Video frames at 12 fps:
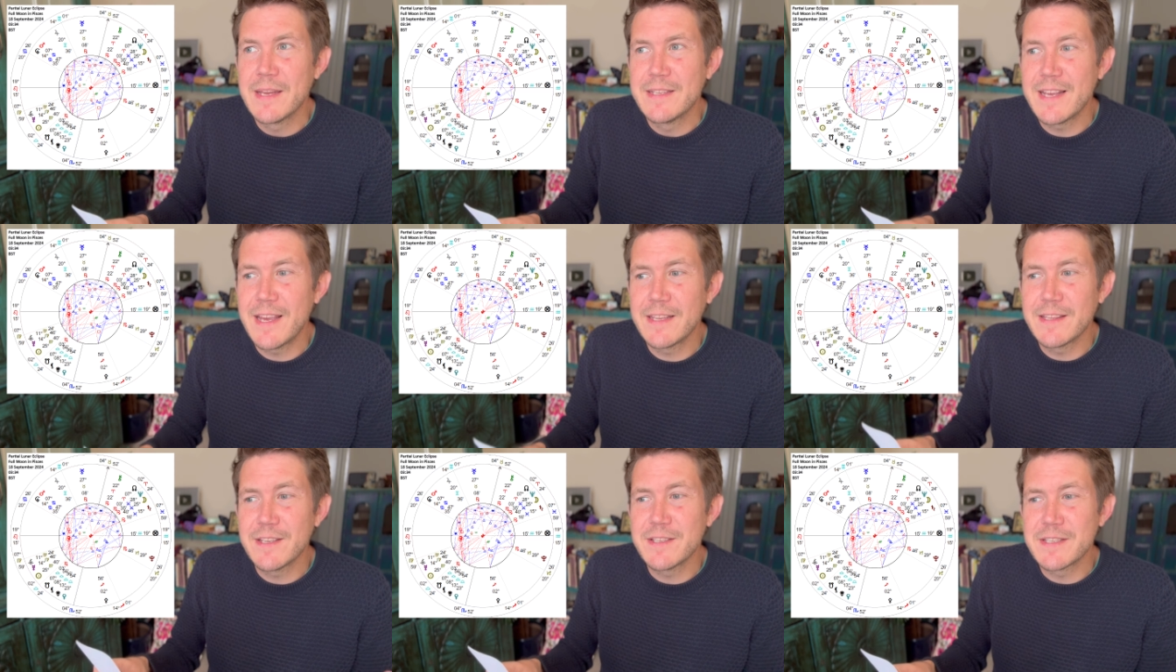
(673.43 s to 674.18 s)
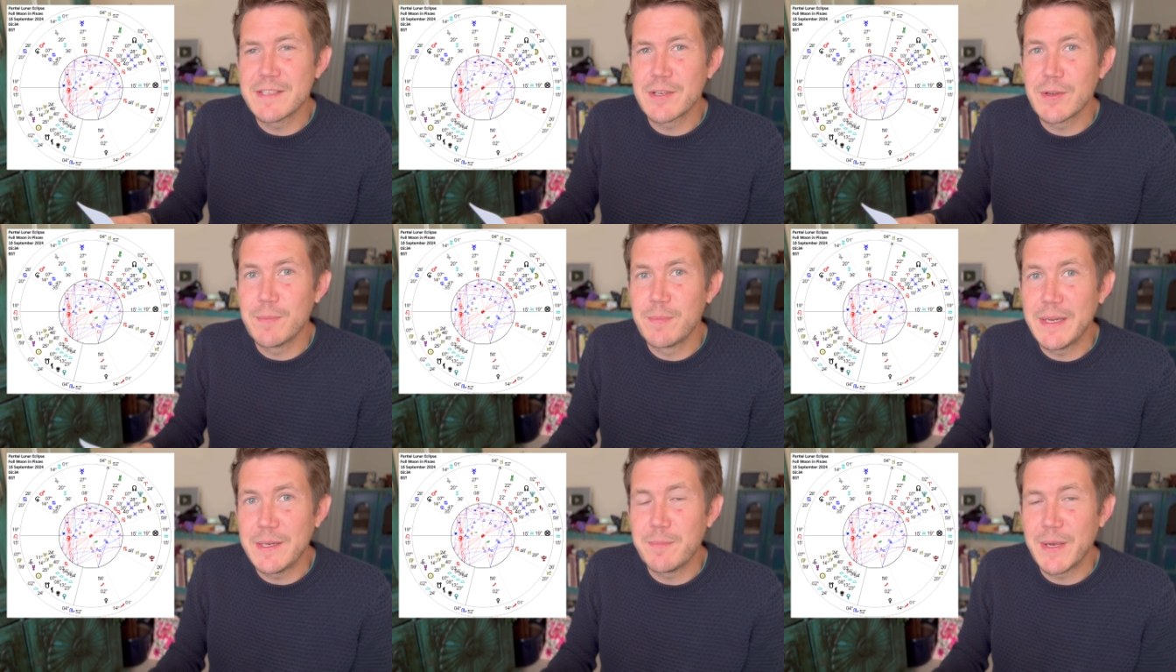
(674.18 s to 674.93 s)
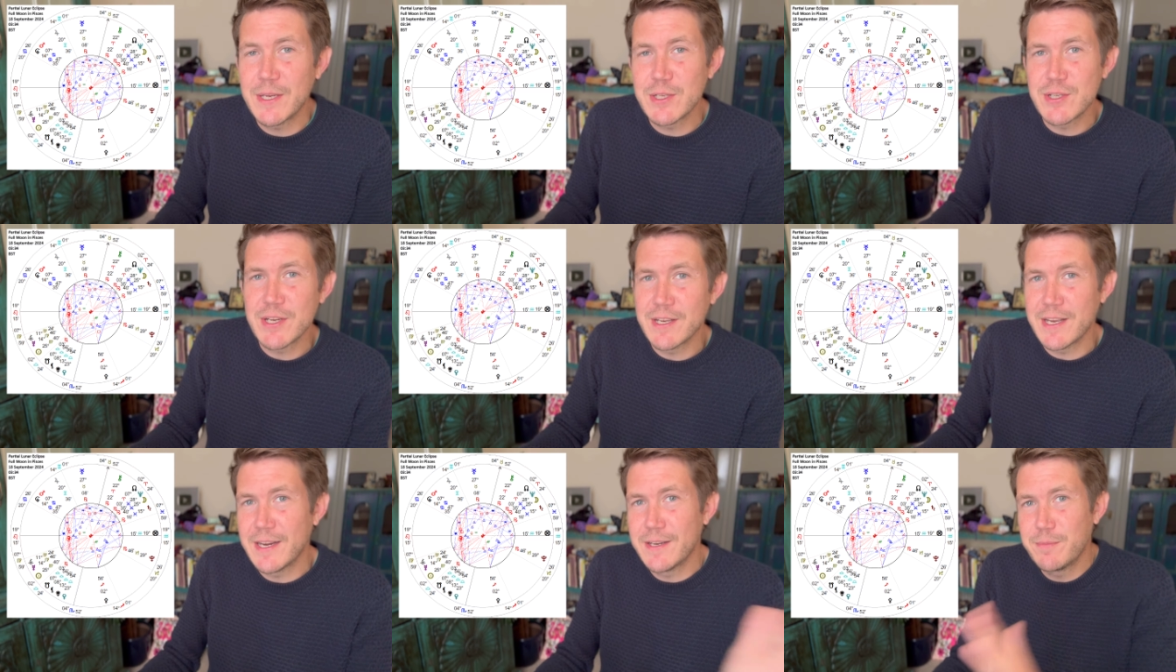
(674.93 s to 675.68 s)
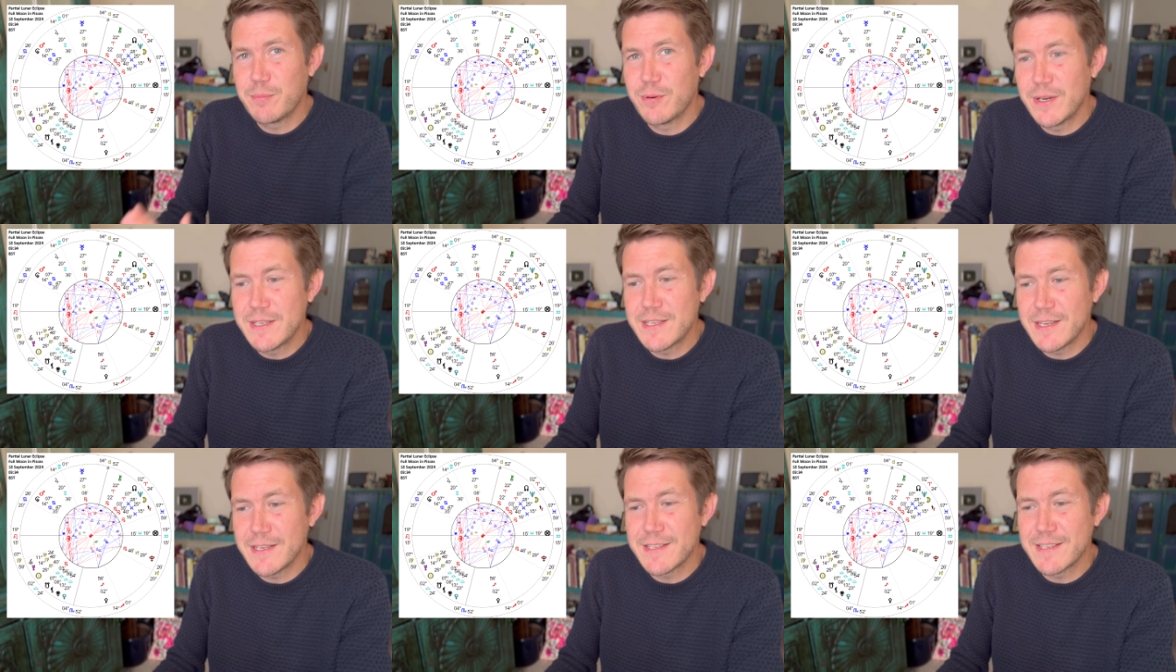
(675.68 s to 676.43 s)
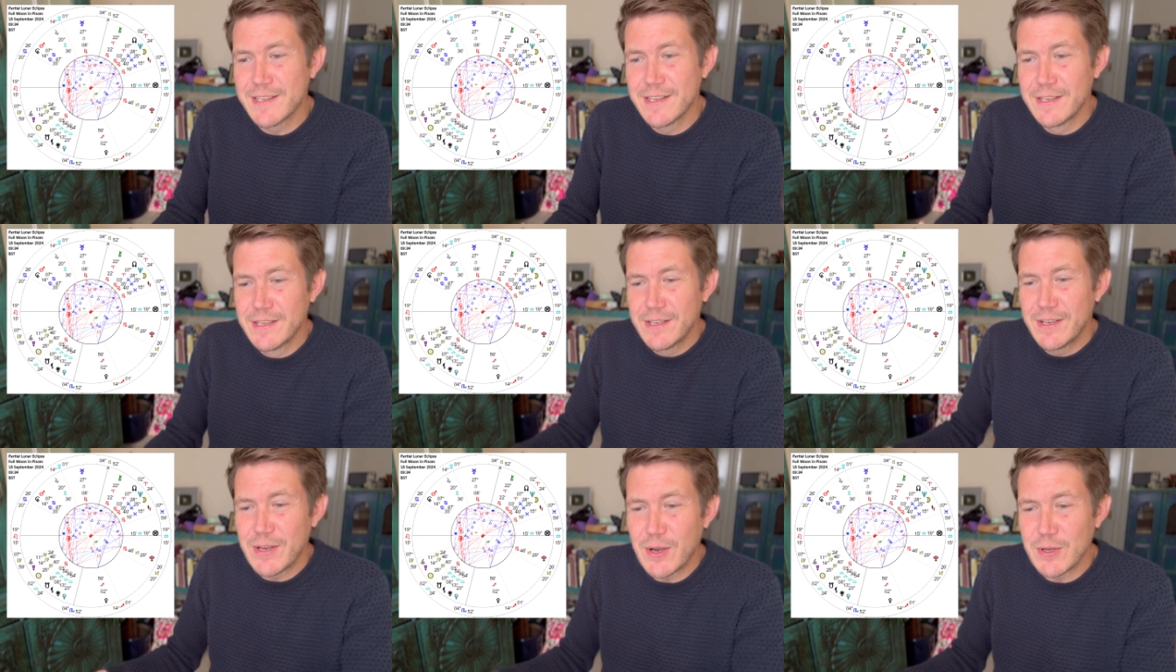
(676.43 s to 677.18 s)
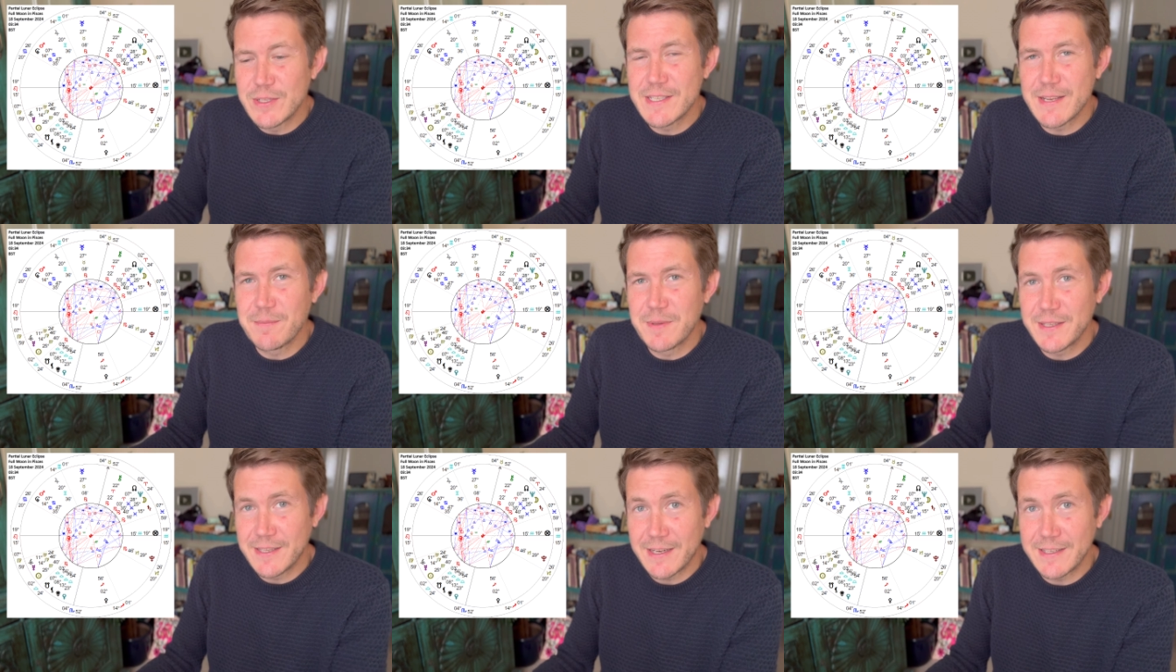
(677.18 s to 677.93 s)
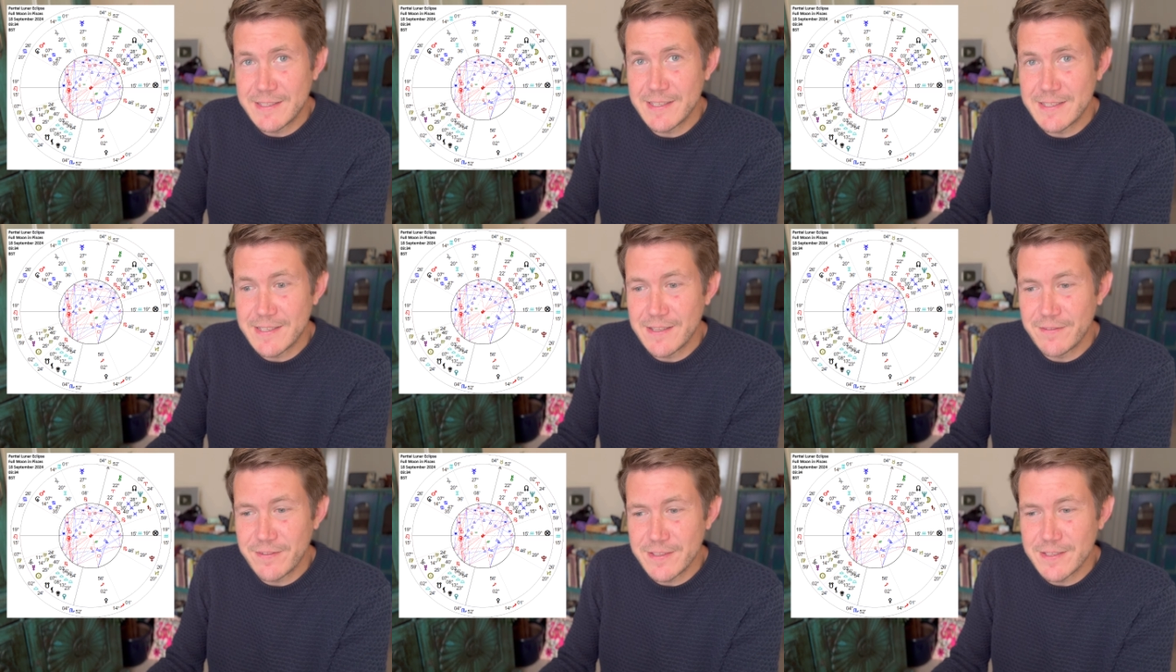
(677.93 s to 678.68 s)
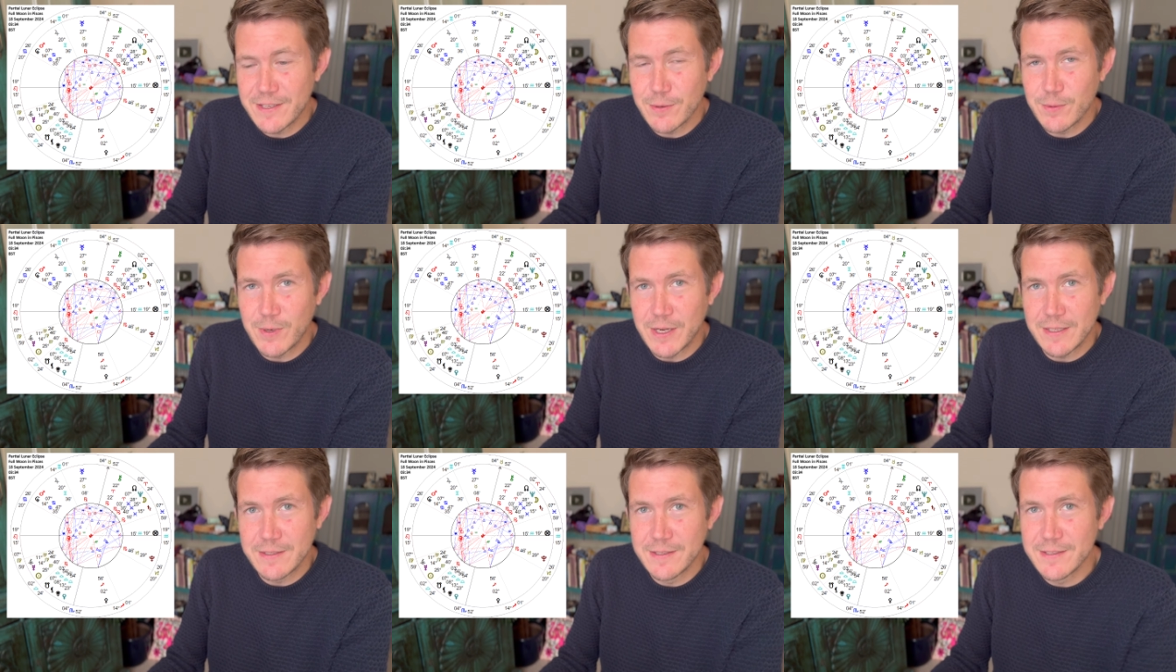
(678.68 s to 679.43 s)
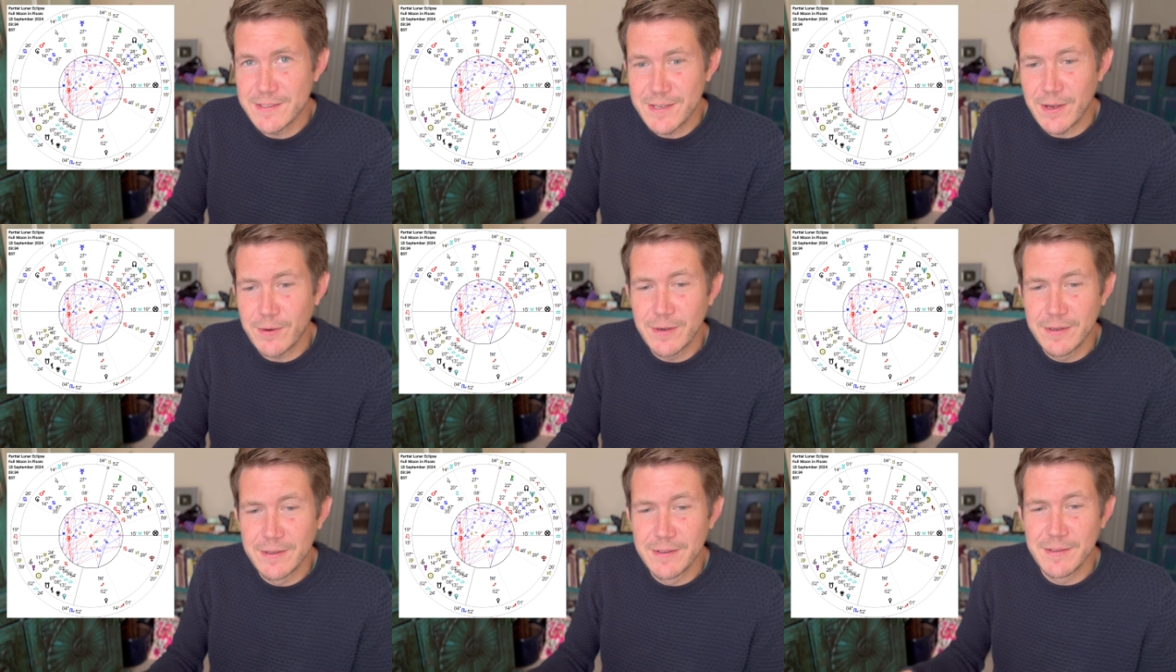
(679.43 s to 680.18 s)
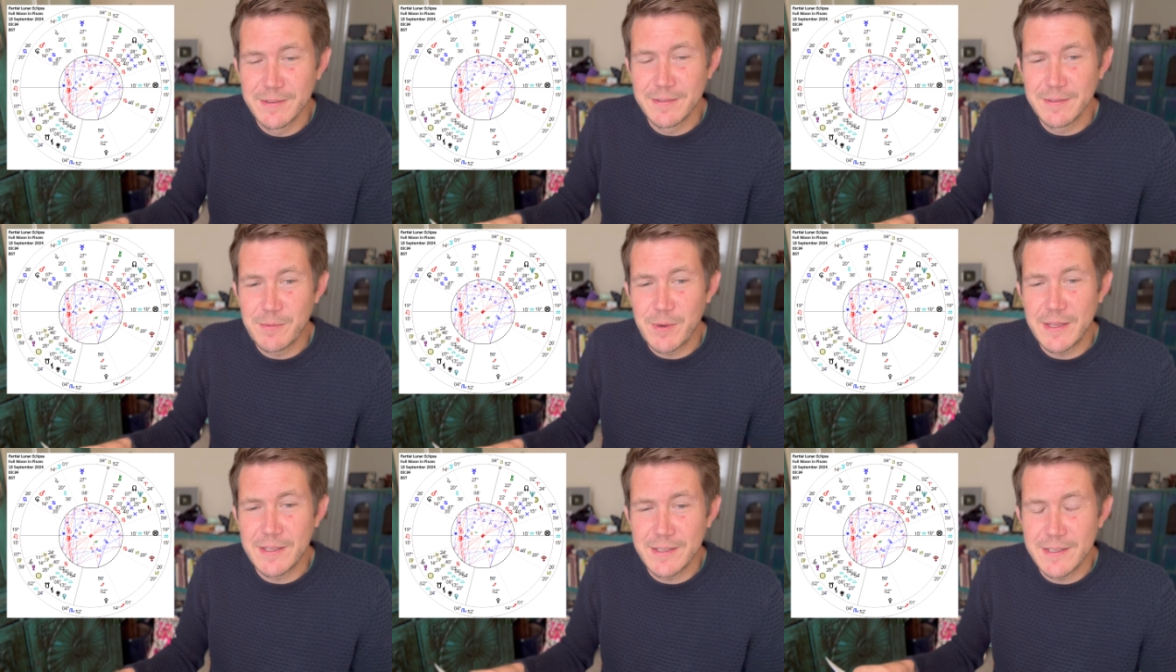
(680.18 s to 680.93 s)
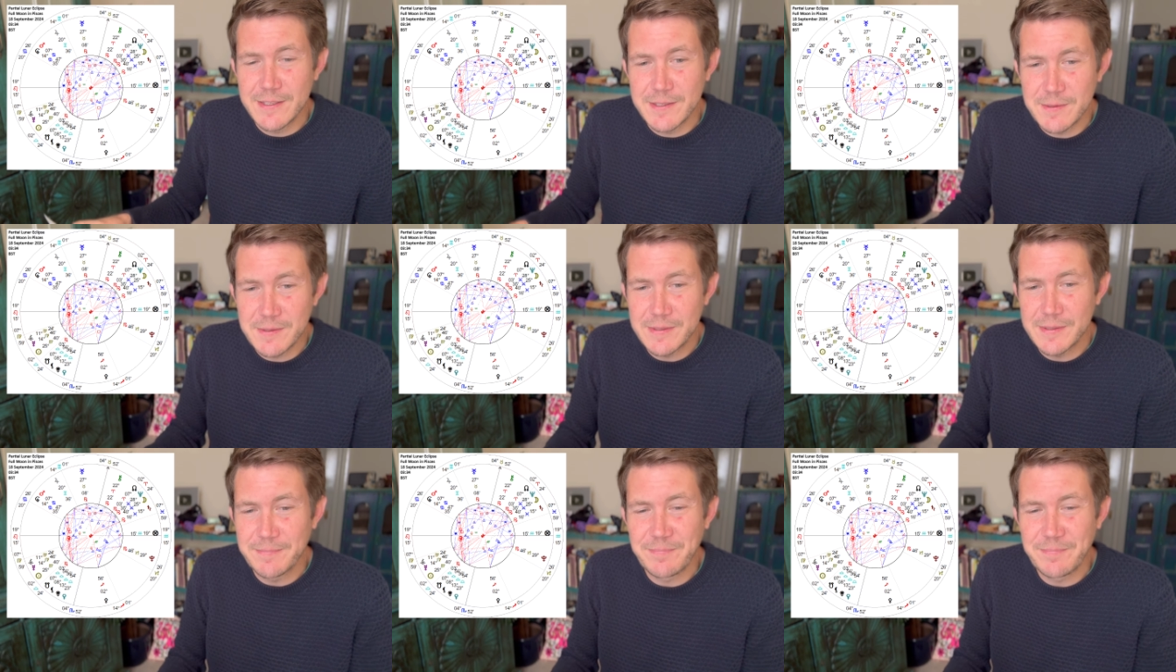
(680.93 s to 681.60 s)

take this complete picture and imprint it on something that exists in the physical world? So whether it's,